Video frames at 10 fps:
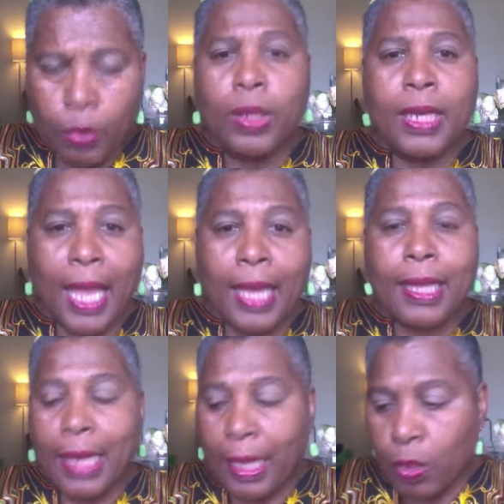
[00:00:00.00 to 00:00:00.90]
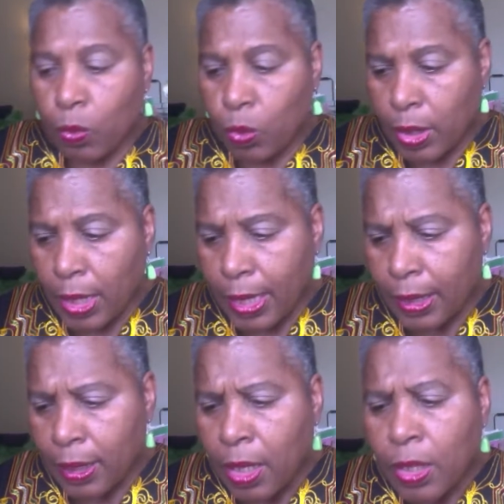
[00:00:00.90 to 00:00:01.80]
You didn't act like you were
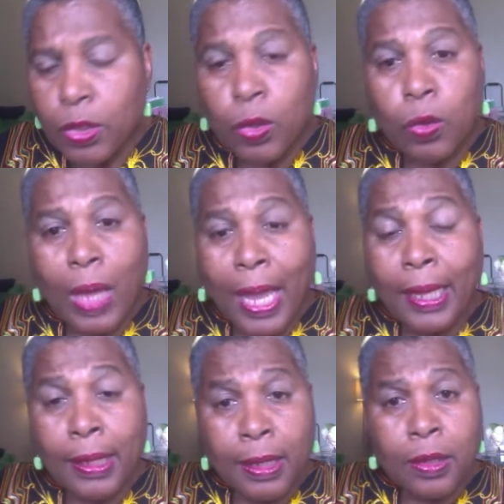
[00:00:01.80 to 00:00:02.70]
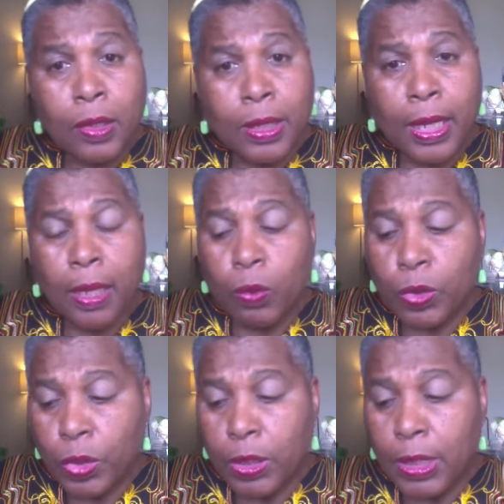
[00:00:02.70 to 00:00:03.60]
God. So I can understand
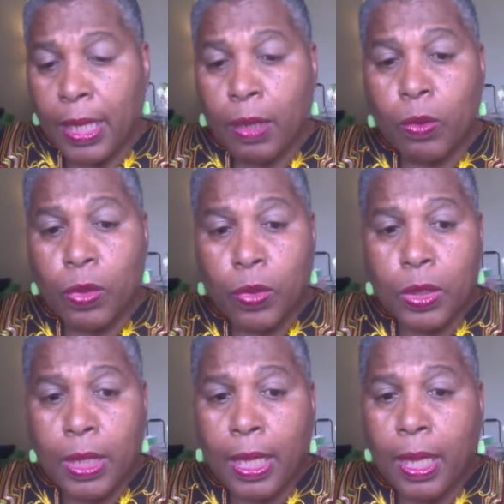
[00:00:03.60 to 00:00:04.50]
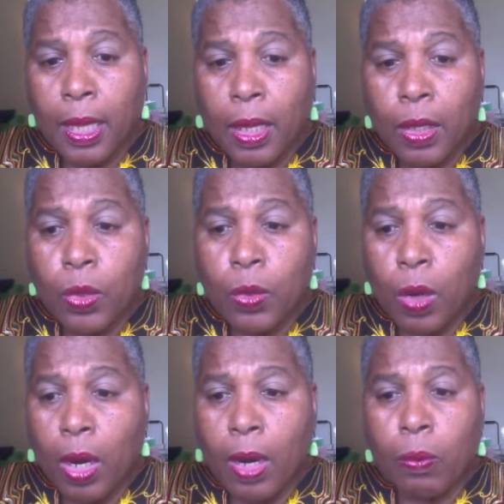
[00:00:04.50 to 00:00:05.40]
what you're saying when you say you
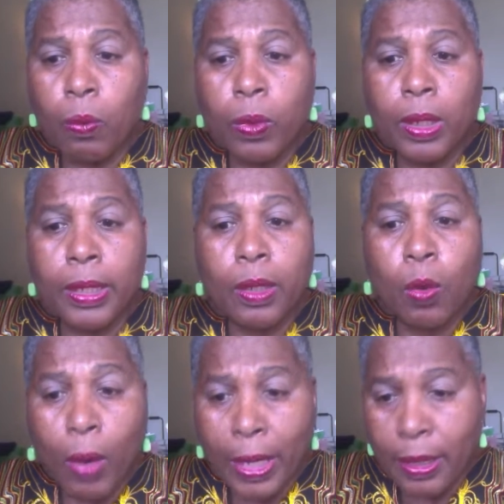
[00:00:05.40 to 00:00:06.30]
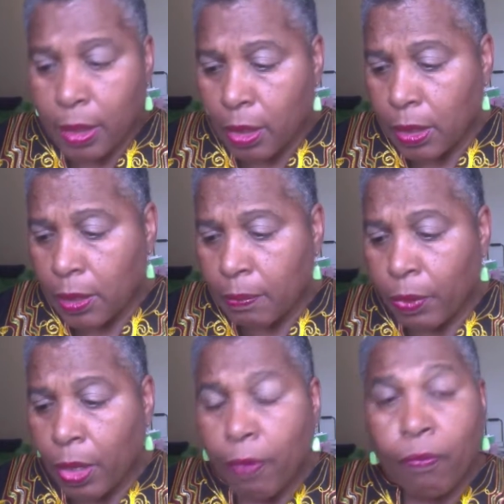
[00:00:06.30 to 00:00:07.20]
are really quite
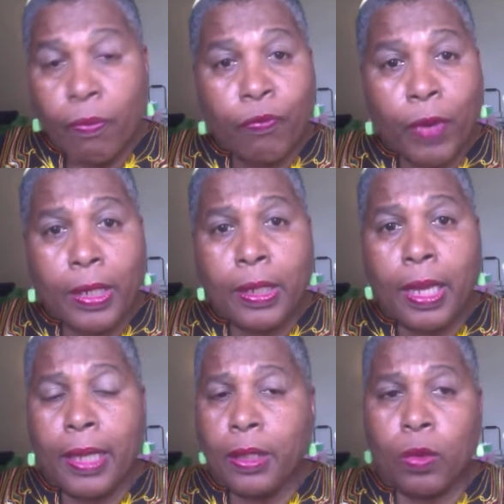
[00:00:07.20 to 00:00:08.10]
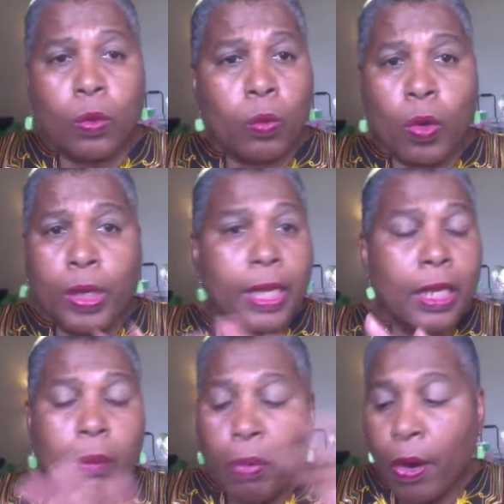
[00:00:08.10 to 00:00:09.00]
frightened and don't want
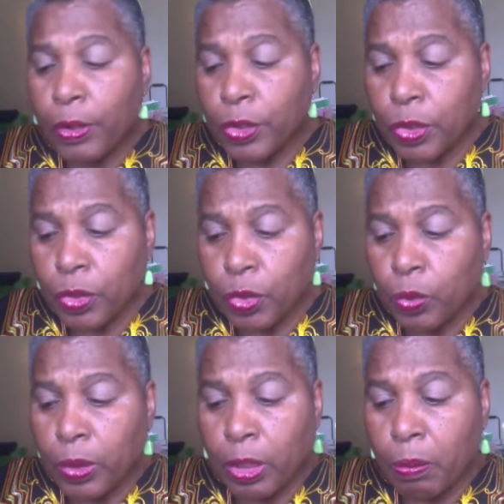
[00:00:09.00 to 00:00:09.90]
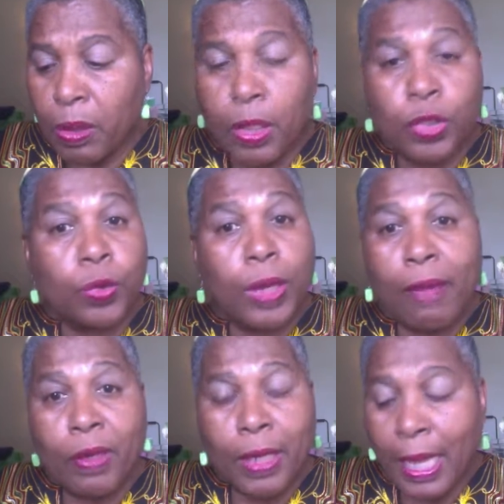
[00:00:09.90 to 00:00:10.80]
any parts to do with it because you
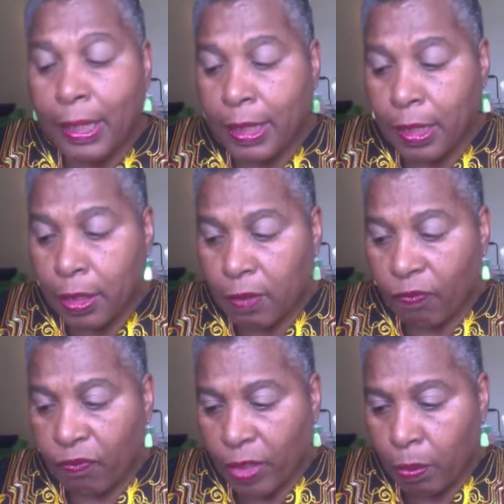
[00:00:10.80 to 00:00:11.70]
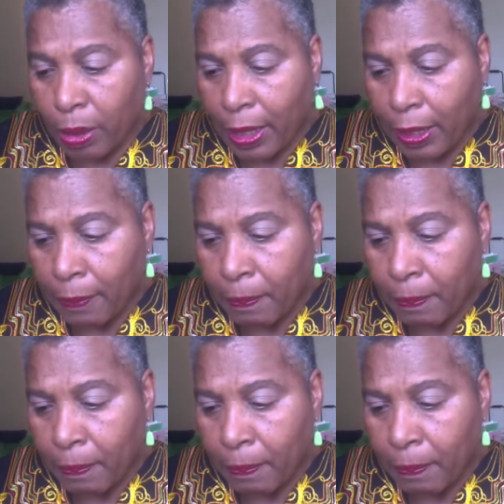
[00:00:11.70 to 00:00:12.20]
haven't gotten any good feedback.